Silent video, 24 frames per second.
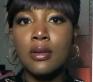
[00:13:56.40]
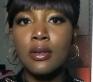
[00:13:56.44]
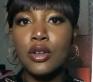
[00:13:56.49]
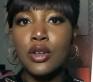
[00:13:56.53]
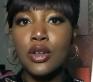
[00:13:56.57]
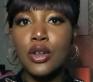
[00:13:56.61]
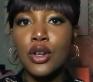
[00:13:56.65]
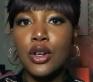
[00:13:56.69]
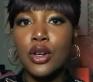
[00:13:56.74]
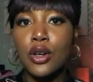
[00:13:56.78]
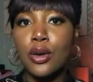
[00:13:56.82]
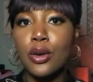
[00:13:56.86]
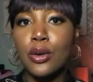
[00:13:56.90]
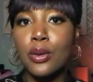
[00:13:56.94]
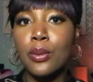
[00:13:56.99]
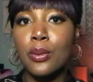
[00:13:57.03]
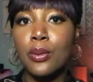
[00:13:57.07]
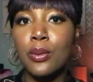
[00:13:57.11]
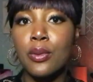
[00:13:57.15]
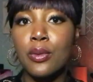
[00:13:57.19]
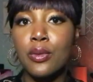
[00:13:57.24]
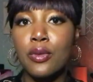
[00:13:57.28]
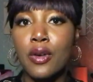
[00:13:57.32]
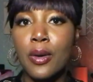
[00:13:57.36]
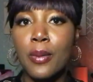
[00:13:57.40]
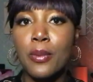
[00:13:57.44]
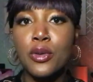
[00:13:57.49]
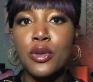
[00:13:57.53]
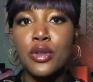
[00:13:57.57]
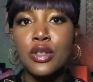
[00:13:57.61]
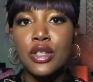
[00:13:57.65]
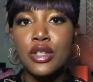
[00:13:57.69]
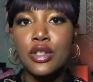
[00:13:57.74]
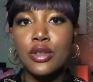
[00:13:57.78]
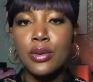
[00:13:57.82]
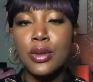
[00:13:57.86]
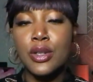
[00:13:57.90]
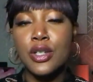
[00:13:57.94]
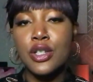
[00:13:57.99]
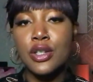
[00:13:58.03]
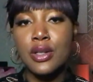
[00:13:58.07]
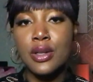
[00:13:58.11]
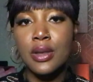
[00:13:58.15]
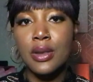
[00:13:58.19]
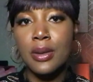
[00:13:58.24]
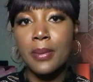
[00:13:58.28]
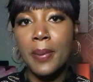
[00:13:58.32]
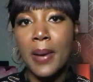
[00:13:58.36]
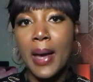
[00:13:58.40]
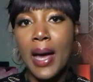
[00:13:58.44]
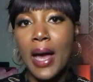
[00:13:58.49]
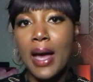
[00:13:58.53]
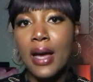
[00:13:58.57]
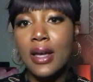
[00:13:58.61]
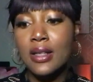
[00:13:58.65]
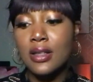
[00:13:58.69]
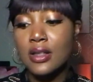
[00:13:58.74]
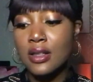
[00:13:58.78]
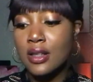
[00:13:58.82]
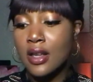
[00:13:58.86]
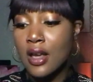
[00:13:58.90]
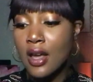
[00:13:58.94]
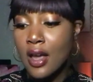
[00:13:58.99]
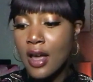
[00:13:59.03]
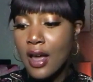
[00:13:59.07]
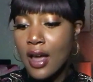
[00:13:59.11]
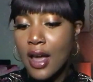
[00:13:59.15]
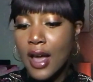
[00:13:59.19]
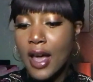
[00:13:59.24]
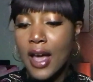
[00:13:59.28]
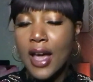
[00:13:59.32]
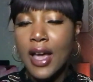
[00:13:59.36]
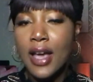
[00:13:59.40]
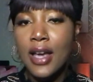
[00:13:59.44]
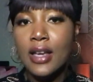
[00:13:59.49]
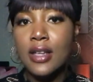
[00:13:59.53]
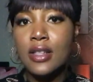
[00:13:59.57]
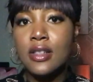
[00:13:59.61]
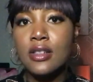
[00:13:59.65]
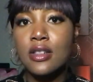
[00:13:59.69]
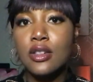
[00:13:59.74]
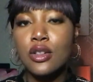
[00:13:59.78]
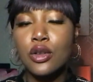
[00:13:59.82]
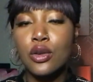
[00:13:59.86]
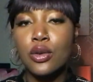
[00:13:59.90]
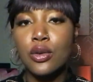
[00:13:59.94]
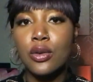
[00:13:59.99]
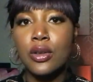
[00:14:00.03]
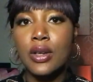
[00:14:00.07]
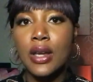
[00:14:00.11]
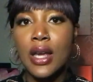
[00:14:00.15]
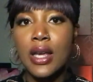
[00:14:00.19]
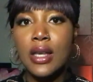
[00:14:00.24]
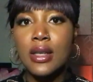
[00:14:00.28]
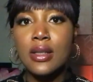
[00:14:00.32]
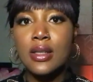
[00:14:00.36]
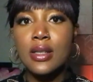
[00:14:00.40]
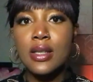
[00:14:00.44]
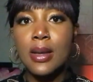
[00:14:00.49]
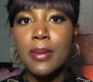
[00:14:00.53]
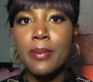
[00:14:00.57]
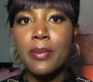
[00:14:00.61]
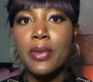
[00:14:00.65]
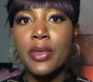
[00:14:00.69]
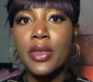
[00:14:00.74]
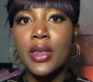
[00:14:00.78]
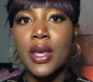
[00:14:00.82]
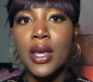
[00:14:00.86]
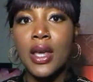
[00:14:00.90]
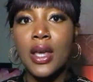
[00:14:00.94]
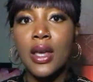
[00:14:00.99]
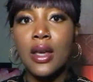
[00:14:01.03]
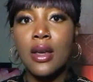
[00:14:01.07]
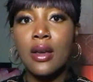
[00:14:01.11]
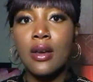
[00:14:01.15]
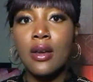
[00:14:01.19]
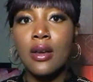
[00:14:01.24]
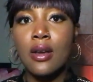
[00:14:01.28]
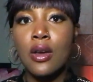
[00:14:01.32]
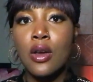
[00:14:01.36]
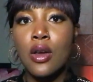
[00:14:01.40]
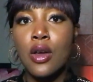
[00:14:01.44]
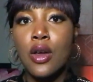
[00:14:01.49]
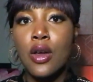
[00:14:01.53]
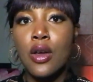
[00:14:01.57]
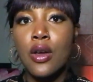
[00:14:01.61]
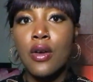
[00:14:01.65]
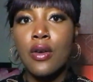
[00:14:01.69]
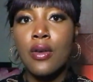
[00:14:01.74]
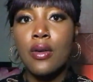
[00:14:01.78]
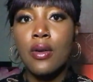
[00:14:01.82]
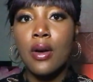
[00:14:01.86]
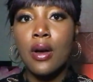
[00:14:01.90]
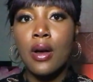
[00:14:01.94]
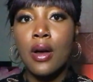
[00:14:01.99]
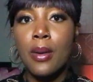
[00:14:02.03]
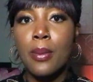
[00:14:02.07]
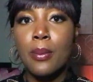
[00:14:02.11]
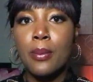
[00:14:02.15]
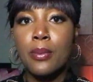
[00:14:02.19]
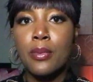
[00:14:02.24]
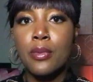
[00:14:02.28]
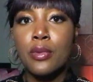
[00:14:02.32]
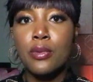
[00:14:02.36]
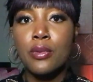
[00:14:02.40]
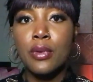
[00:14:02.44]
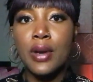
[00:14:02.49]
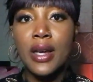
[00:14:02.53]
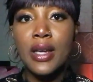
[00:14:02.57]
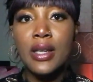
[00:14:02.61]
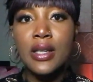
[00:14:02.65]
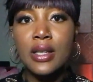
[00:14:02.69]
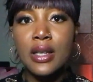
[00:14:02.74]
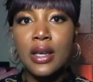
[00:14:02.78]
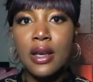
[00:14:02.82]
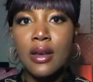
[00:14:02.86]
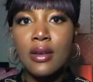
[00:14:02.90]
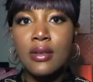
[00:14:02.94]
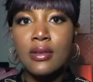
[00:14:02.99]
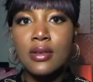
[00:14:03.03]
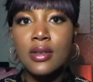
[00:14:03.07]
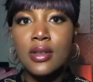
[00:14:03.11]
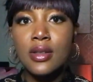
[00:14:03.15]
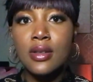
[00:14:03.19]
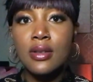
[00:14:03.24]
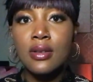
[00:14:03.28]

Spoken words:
you know, from your situation in the past and create something radiant